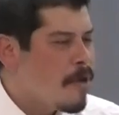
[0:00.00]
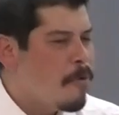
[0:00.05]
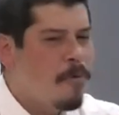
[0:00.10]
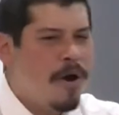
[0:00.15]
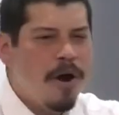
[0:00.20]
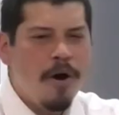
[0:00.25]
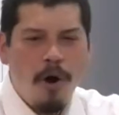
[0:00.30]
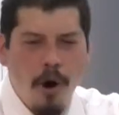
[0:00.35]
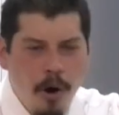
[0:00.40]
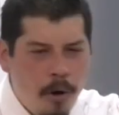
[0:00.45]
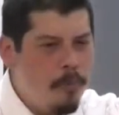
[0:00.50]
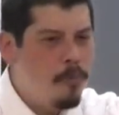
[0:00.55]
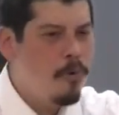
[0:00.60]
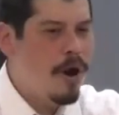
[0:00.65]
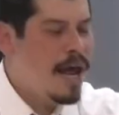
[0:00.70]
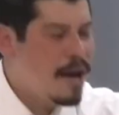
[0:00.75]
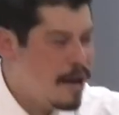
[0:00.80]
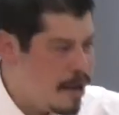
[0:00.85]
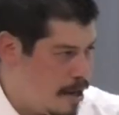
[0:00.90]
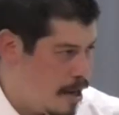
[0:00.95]
we're
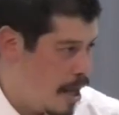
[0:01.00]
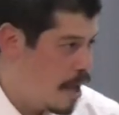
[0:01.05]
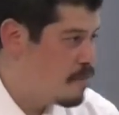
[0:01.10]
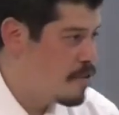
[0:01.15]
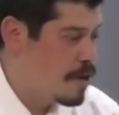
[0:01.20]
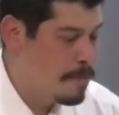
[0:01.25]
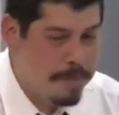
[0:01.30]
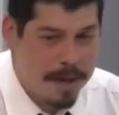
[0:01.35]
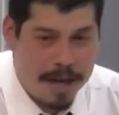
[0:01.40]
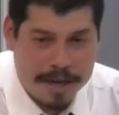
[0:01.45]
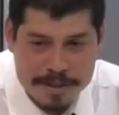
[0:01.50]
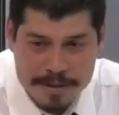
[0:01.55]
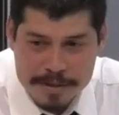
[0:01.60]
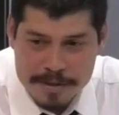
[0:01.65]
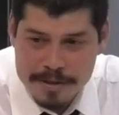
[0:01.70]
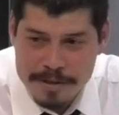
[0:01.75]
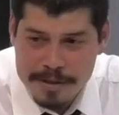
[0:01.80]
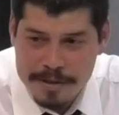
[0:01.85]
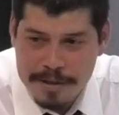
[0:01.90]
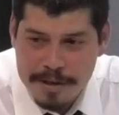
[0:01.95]
already in heavenly
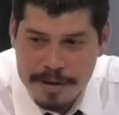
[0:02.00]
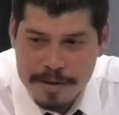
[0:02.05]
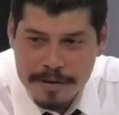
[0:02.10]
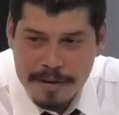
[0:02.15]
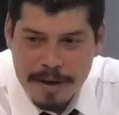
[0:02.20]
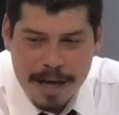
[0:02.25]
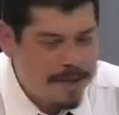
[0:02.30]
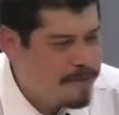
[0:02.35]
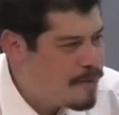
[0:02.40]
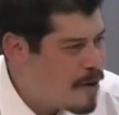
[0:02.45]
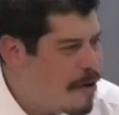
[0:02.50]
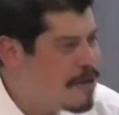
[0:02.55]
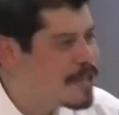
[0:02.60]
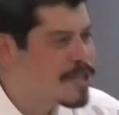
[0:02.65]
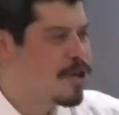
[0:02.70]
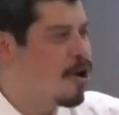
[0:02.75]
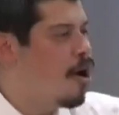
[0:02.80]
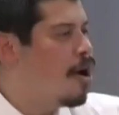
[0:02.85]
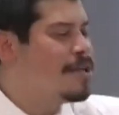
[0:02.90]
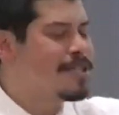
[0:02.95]
places. As far
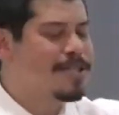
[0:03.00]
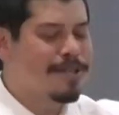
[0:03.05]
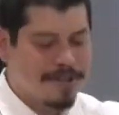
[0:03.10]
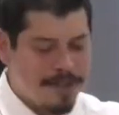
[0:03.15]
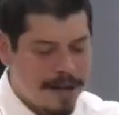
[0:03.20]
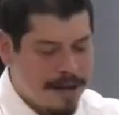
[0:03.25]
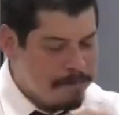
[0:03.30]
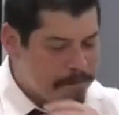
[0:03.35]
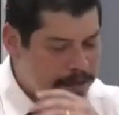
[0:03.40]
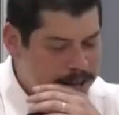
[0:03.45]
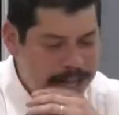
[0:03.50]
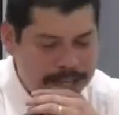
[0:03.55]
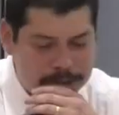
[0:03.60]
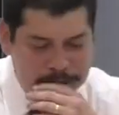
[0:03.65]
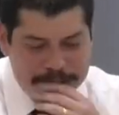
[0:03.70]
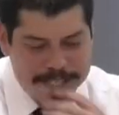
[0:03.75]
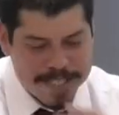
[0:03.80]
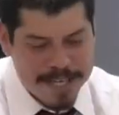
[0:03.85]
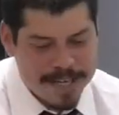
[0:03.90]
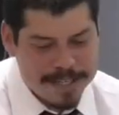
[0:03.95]
as God is concerned, and that's
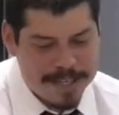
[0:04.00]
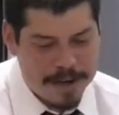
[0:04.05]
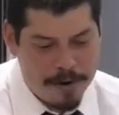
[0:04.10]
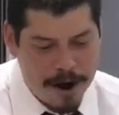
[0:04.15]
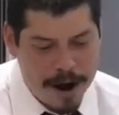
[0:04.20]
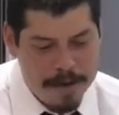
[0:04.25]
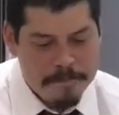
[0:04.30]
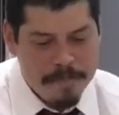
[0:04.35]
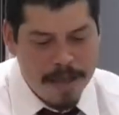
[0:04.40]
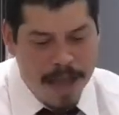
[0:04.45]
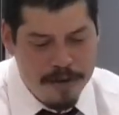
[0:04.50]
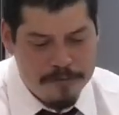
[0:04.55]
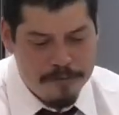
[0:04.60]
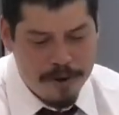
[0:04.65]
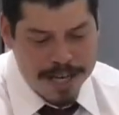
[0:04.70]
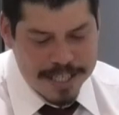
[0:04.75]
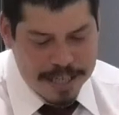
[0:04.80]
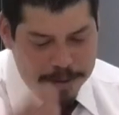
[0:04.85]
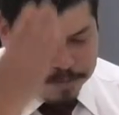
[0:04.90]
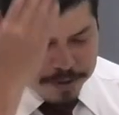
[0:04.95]
what it says there, right? Have
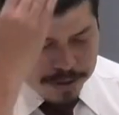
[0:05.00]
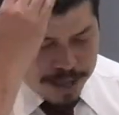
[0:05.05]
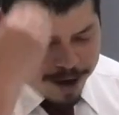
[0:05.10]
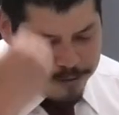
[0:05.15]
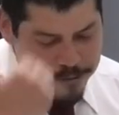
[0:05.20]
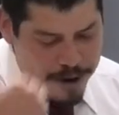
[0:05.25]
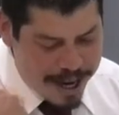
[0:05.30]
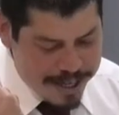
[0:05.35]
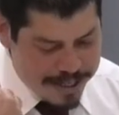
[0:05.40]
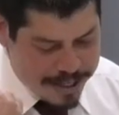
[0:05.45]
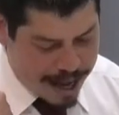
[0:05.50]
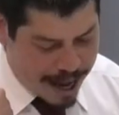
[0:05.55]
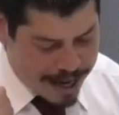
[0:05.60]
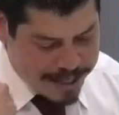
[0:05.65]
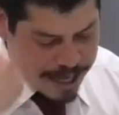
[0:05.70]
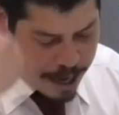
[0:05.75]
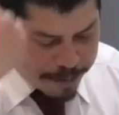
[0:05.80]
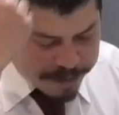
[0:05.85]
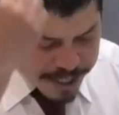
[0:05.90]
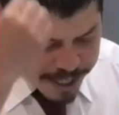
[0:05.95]
raised, up, raised
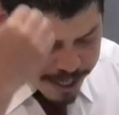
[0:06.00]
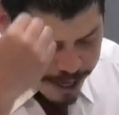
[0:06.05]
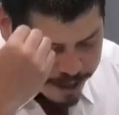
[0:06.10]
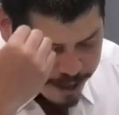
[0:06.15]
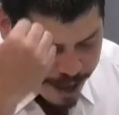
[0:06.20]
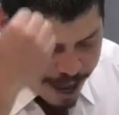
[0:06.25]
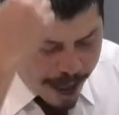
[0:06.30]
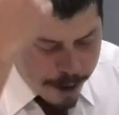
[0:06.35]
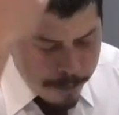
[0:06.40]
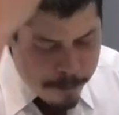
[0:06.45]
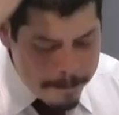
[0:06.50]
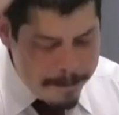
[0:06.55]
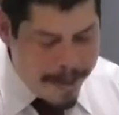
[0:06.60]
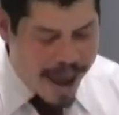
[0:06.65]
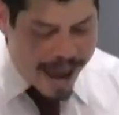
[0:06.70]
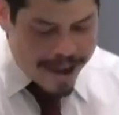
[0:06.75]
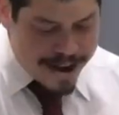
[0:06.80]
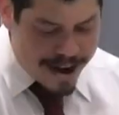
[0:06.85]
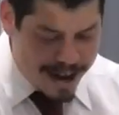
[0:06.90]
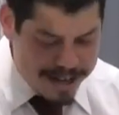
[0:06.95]
us up together and
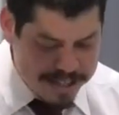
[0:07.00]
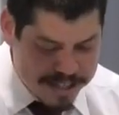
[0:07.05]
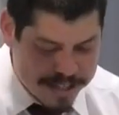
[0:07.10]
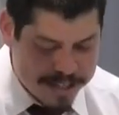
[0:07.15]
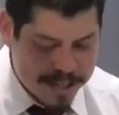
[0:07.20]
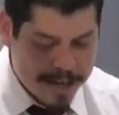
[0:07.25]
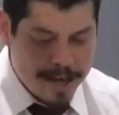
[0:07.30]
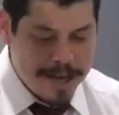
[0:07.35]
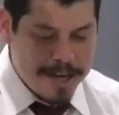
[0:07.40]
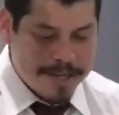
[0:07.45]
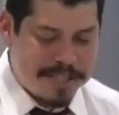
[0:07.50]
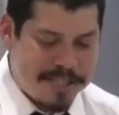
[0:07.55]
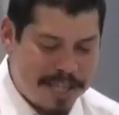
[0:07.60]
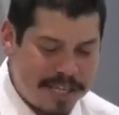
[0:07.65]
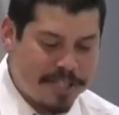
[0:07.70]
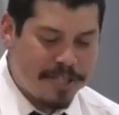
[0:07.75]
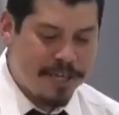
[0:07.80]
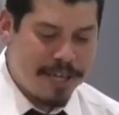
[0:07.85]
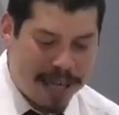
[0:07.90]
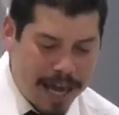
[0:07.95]
made us
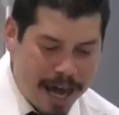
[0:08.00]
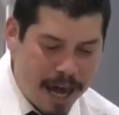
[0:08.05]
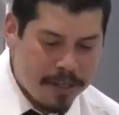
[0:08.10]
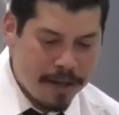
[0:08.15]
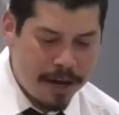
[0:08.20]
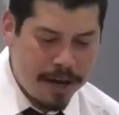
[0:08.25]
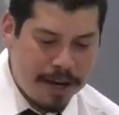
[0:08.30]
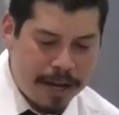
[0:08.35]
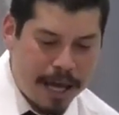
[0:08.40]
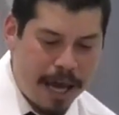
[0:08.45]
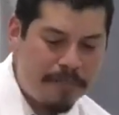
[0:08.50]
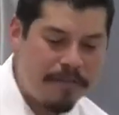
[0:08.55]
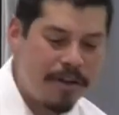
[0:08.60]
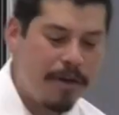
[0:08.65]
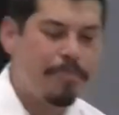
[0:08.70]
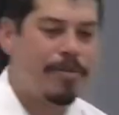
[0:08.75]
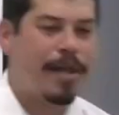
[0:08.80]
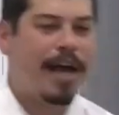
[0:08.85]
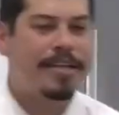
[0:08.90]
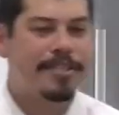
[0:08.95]
sit together in heavenly
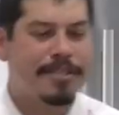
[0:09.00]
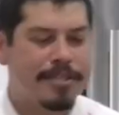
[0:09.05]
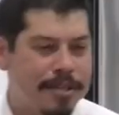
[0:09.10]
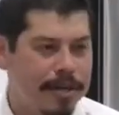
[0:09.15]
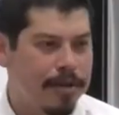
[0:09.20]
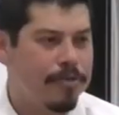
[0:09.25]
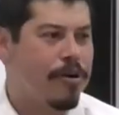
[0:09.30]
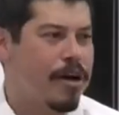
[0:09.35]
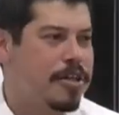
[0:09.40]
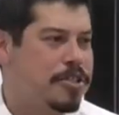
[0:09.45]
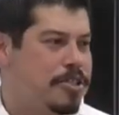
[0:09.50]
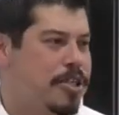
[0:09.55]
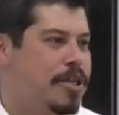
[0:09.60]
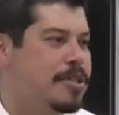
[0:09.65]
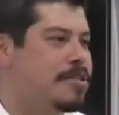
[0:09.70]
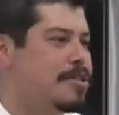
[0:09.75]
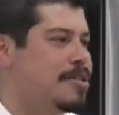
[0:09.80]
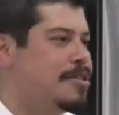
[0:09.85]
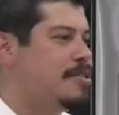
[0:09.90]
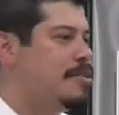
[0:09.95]
places in Christ
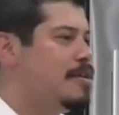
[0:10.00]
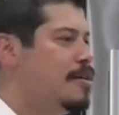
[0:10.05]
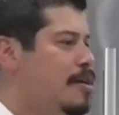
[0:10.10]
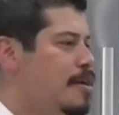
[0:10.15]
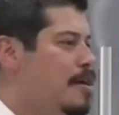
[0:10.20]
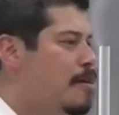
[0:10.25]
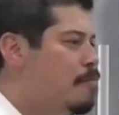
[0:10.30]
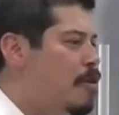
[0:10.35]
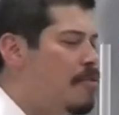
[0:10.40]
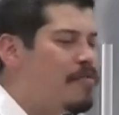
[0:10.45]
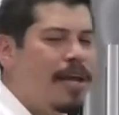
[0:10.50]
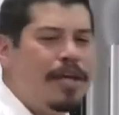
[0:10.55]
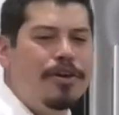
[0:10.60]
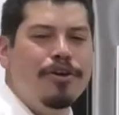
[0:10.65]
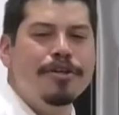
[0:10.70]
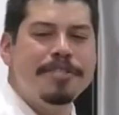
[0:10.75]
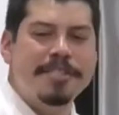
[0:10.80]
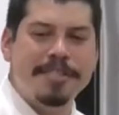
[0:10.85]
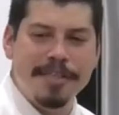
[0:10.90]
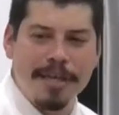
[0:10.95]
Jesus. Reverend, are
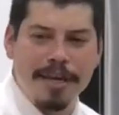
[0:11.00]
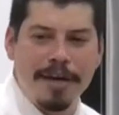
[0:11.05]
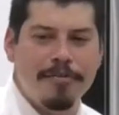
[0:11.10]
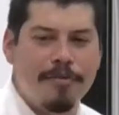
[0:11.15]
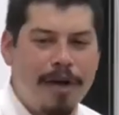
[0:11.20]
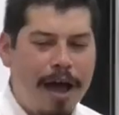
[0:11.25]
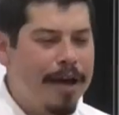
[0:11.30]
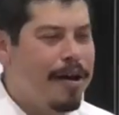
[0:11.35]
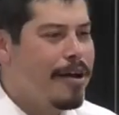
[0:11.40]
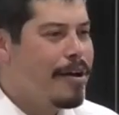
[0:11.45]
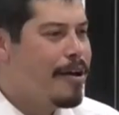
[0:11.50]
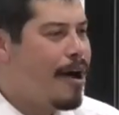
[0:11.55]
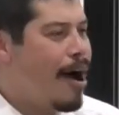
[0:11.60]
you sitting? I,